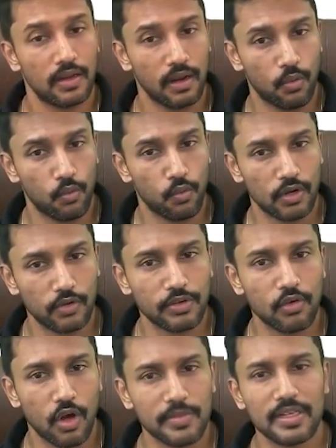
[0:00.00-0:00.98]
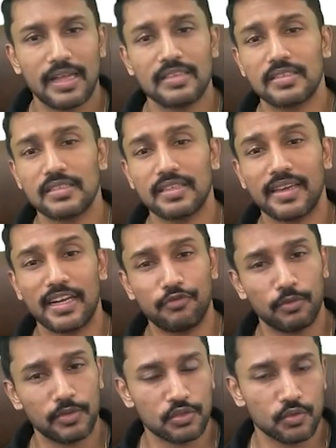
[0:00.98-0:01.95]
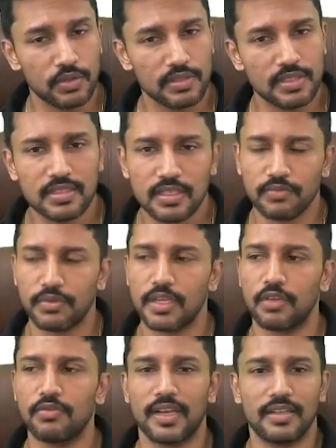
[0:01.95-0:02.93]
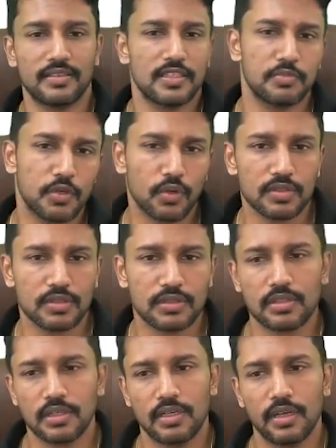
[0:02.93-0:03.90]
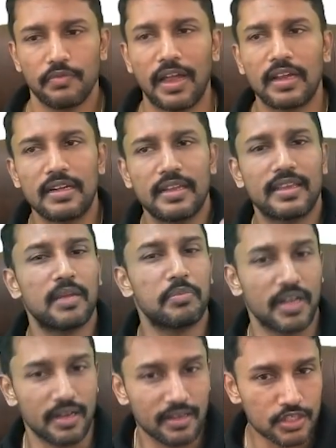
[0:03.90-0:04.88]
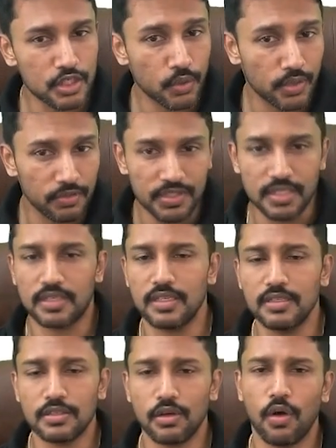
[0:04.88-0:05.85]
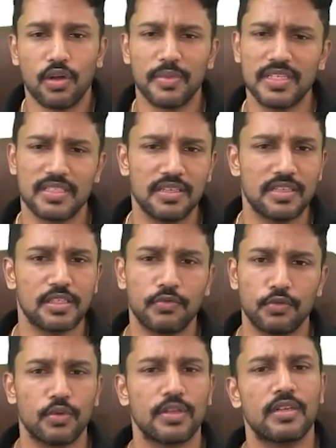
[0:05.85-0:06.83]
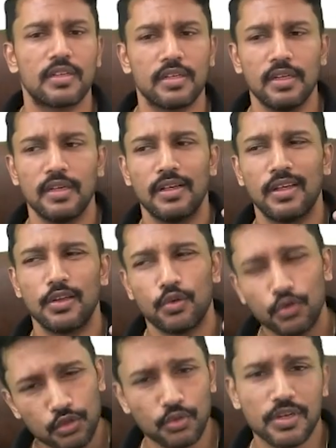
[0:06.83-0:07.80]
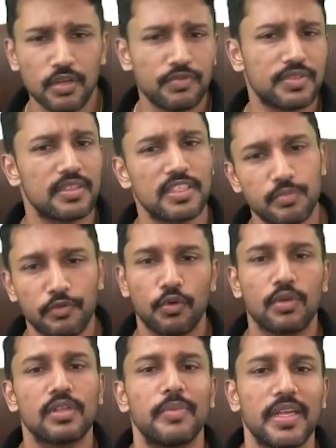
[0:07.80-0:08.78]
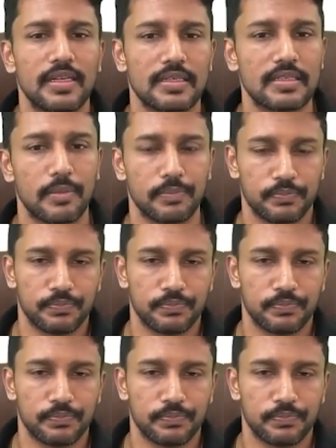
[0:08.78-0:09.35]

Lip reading: Now, one of the common answers I get from the students is that we give grand tests because faculty keep telling us to give GTs, or my seniors have told that you should give GTs before the main exam.